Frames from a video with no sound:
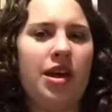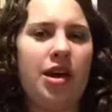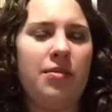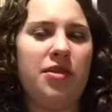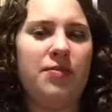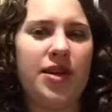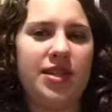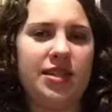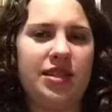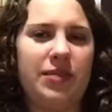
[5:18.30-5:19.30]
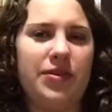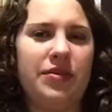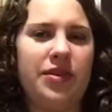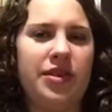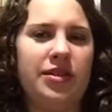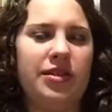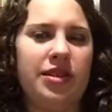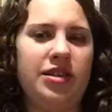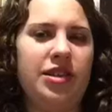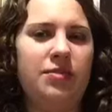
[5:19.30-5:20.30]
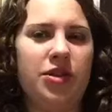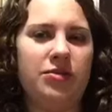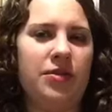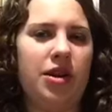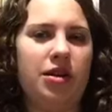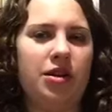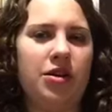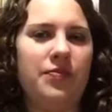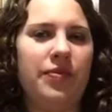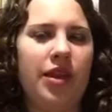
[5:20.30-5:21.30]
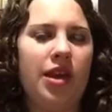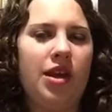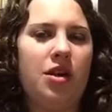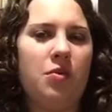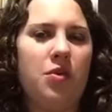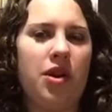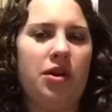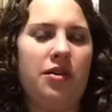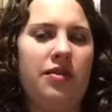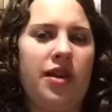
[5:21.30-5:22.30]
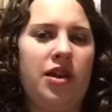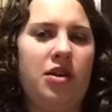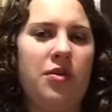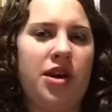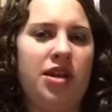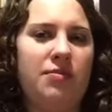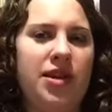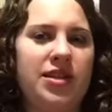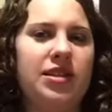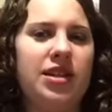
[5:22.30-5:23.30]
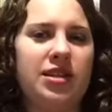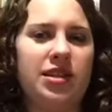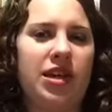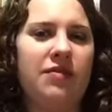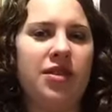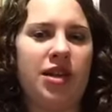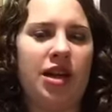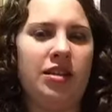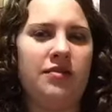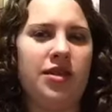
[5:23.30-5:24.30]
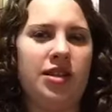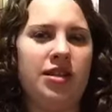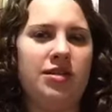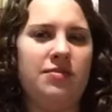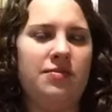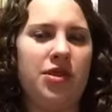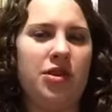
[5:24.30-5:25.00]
The best example of this is the Belgian Congo, where they go in and basically enslave the natives, and it's,